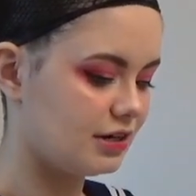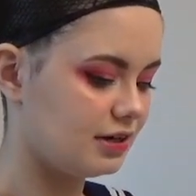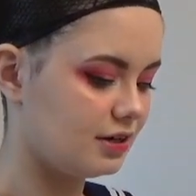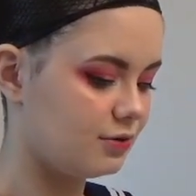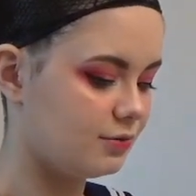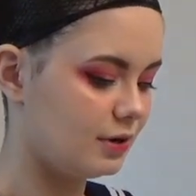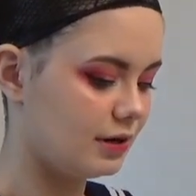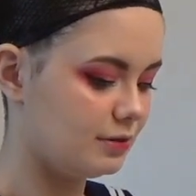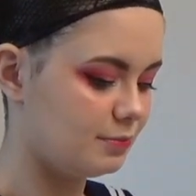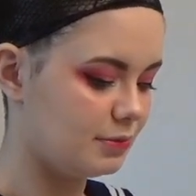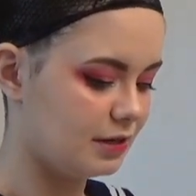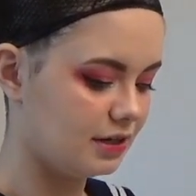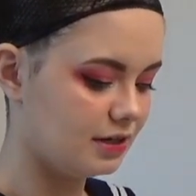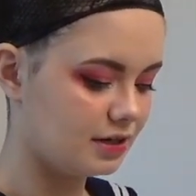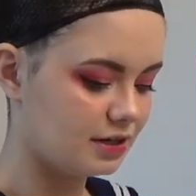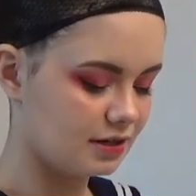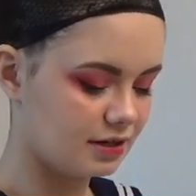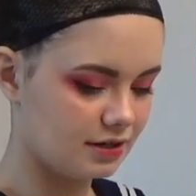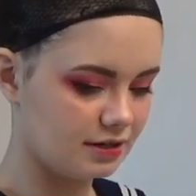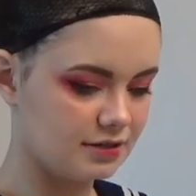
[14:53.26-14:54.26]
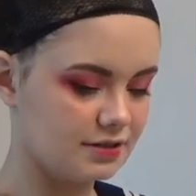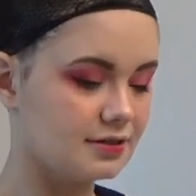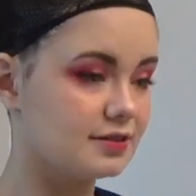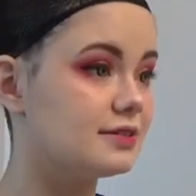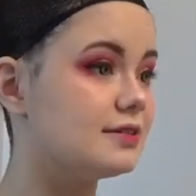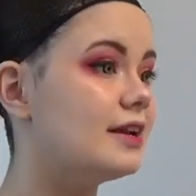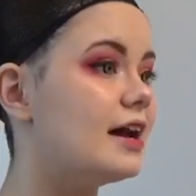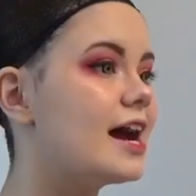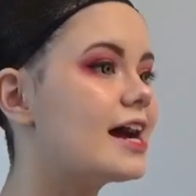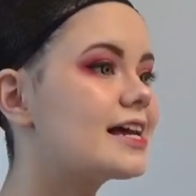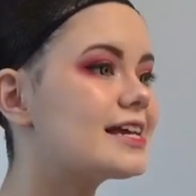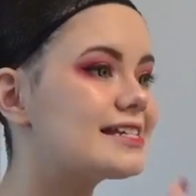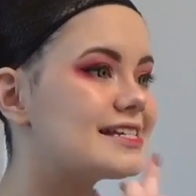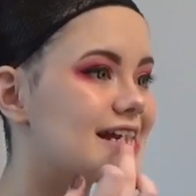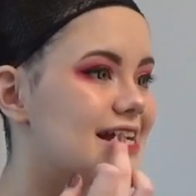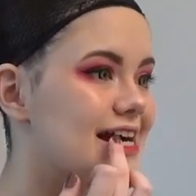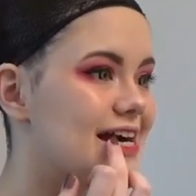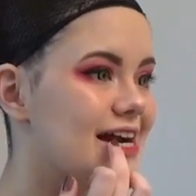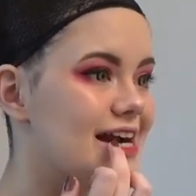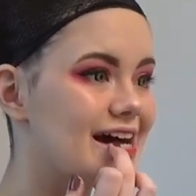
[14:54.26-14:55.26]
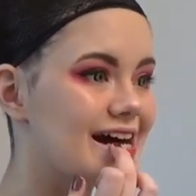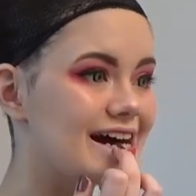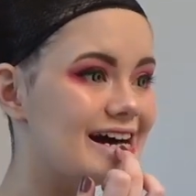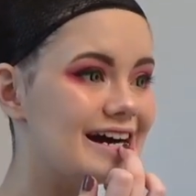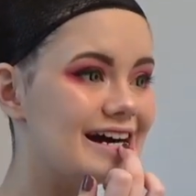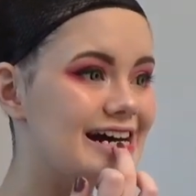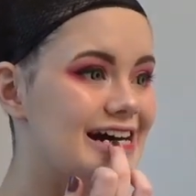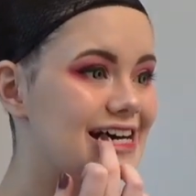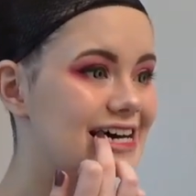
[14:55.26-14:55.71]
it quite a bit because next you're gonna